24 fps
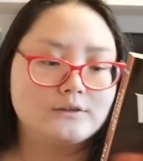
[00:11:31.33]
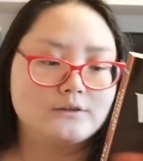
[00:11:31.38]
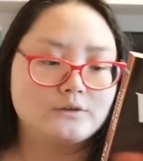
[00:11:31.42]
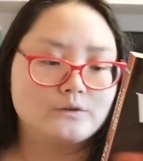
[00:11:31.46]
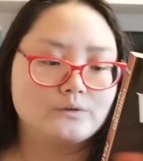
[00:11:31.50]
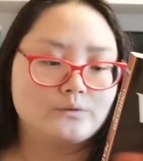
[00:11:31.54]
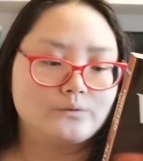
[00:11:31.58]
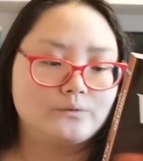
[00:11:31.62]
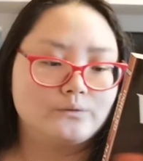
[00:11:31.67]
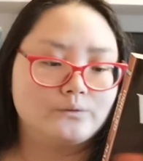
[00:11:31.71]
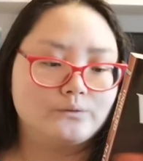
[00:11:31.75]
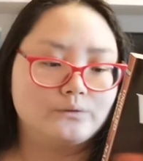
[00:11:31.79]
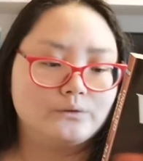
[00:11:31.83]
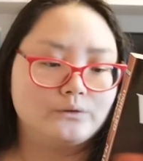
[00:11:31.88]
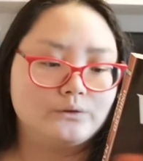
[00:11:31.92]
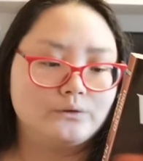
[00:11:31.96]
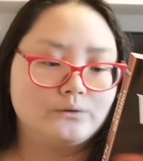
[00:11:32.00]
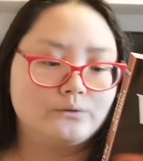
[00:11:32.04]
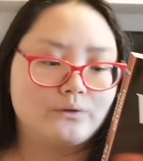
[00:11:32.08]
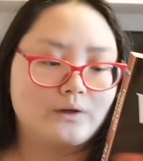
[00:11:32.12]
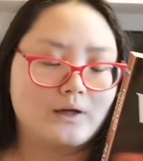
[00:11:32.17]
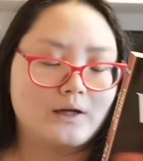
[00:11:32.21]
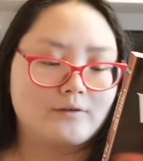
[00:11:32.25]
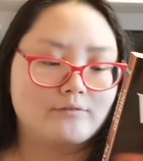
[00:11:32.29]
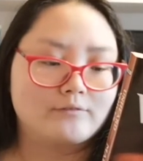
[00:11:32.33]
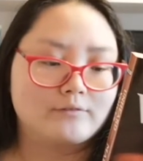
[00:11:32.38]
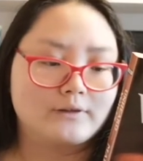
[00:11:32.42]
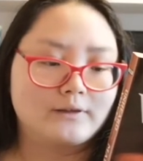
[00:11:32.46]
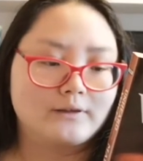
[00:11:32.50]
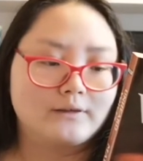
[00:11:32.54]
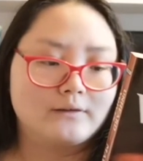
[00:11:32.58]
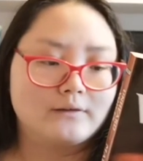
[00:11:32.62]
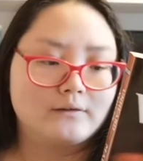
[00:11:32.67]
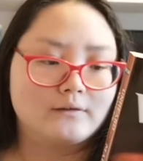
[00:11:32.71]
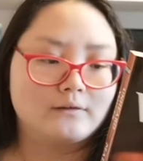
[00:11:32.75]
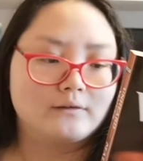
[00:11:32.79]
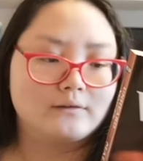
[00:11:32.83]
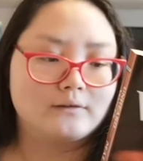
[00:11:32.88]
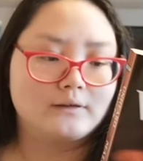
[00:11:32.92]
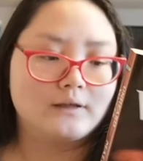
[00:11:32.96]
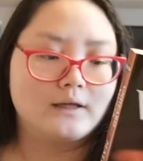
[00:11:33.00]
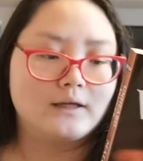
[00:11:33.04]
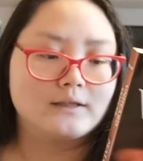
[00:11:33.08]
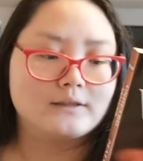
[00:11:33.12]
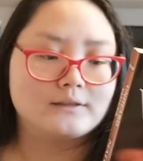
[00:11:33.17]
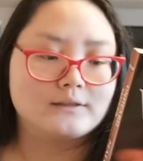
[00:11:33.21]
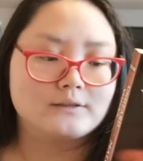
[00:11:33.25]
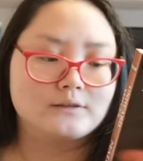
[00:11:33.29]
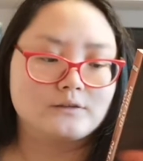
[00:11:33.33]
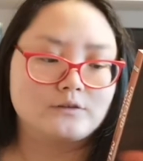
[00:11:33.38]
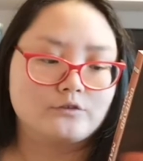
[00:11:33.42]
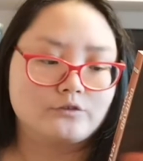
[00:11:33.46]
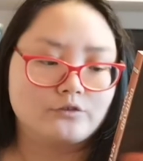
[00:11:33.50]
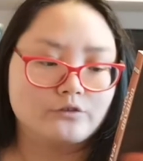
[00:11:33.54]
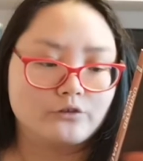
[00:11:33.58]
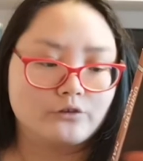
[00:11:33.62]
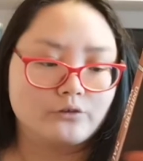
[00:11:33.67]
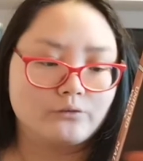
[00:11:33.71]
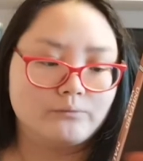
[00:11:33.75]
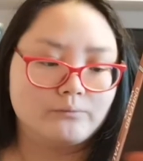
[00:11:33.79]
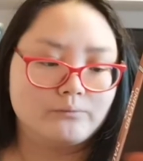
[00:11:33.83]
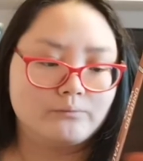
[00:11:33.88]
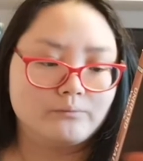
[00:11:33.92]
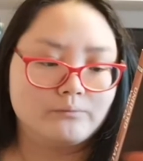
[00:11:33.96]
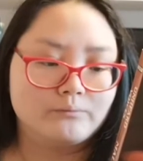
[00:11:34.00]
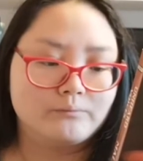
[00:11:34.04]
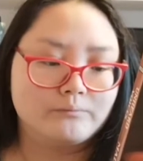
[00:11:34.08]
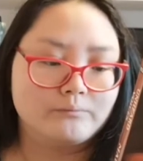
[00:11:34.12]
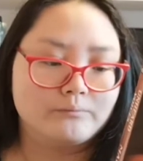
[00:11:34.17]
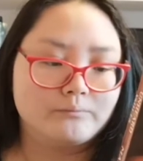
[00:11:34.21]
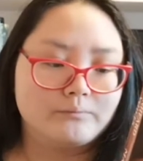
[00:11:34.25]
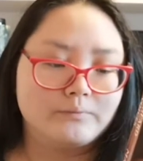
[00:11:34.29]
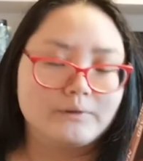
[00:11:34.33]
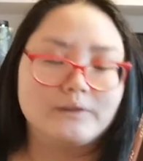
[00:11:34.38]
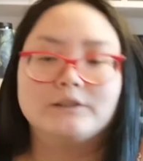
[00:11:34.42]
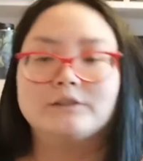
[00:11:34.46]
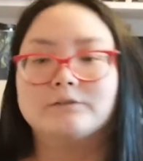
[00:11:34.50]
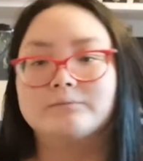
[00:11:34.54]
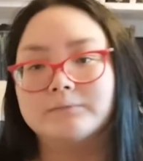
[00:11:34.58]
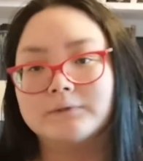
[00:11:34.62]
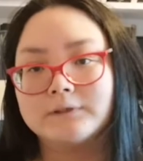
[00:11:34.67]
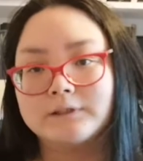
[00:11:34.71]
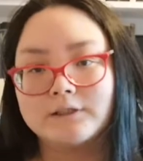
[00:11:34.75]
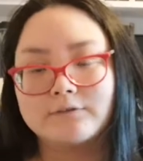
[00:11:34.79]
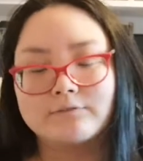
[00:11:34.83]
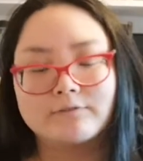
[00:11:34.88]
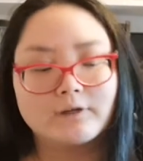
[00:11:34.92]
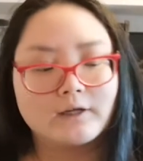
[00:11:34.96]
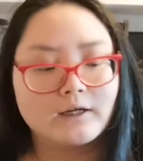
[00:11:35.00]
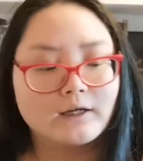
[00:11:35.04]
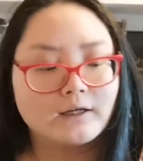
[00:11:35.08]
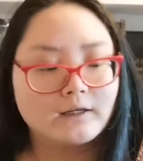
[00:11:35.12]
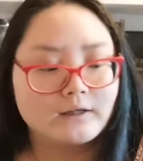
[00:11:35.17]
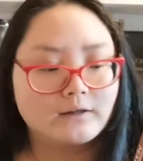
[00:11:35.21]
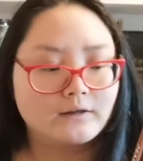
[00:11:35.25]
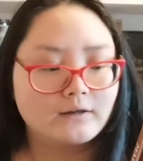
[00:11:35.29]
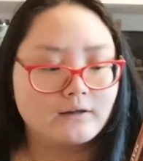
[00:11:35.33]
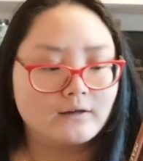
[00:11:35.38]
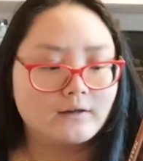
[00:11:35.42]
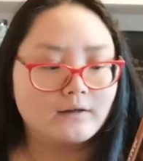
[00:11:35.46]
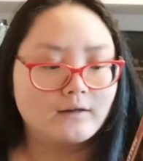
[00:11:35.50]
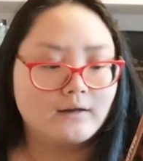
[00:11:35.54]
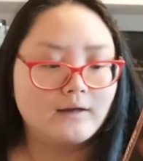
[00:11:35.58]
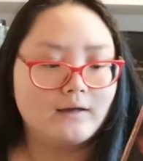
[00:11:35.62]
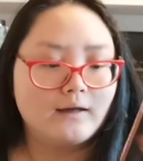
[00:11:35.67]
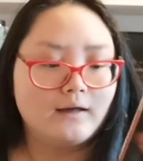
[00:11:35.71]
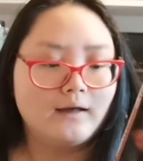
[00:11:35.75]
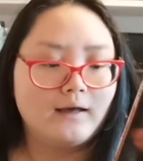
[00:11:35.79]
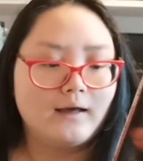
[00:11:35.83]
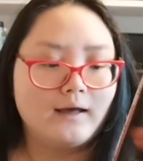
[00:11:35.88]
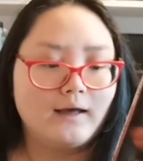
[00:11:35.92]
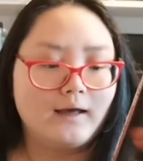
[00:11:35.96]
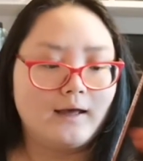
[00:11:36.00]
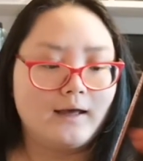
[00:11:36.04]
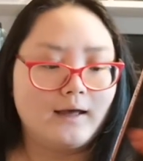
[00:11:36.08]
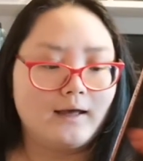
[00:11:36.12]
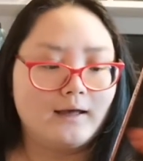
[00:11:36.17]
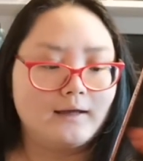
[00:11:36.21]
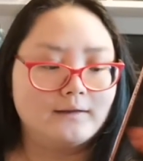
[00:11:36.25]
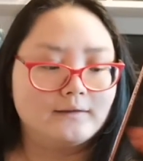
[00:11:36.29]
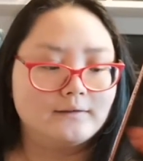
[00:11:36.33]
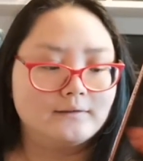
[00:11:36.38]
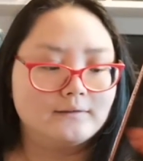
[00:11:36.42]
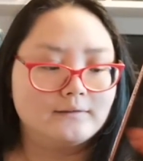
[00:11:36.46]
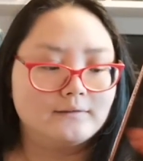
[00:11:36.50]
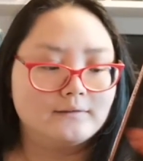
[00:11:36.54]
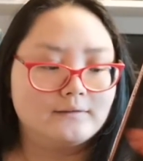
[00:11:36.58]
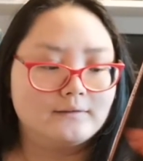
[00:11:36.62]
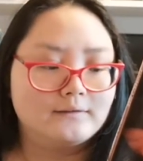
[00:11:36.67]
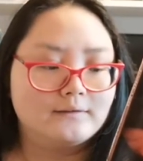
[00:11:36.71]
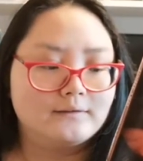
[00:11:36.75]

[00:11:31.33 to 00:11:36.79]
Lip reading: So you have texts from Benjamin Zephaniah, and